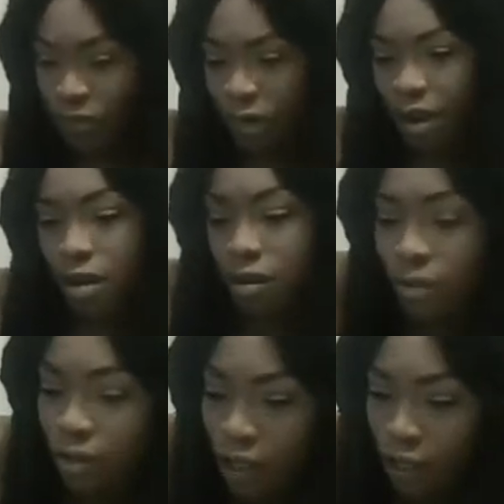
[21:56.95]
Oh,
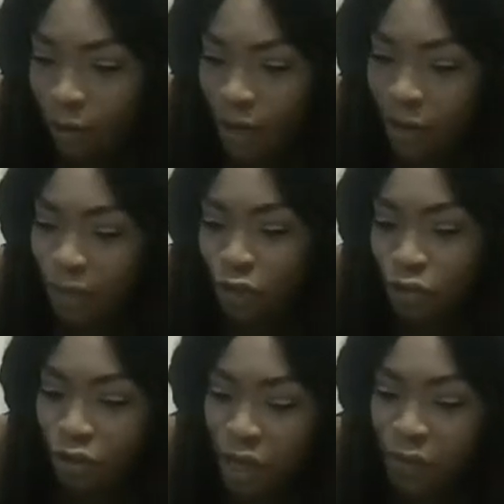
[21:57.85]
check you out. But
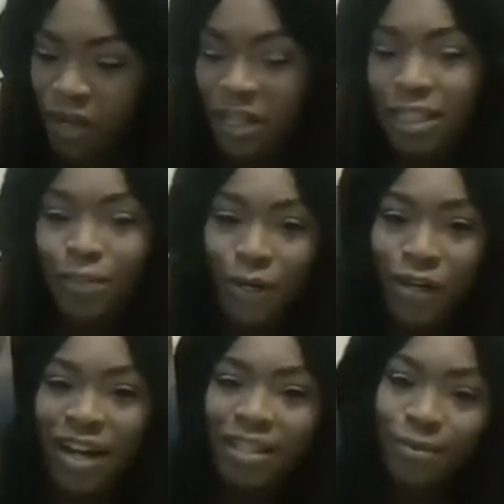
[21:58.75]
you know what? Spirit
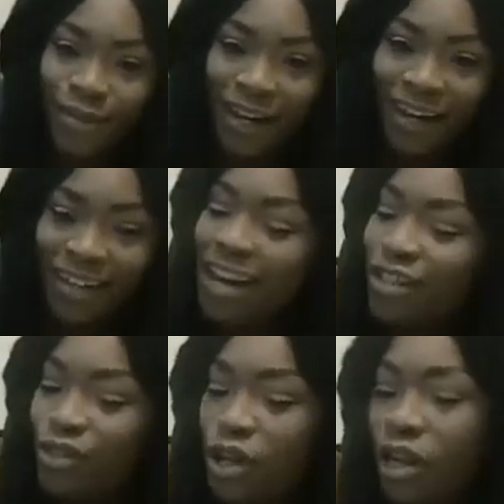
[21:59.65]
has a plan.
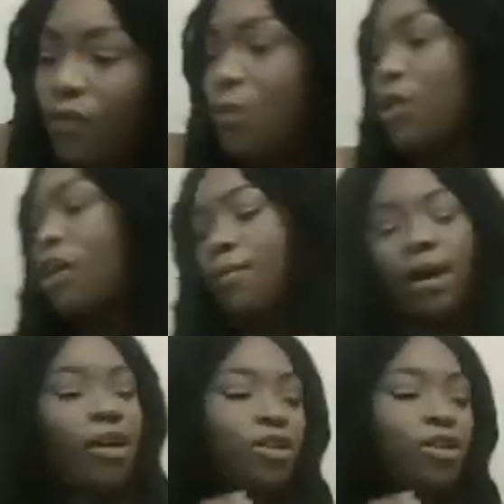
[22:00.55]
So don't even worry about it.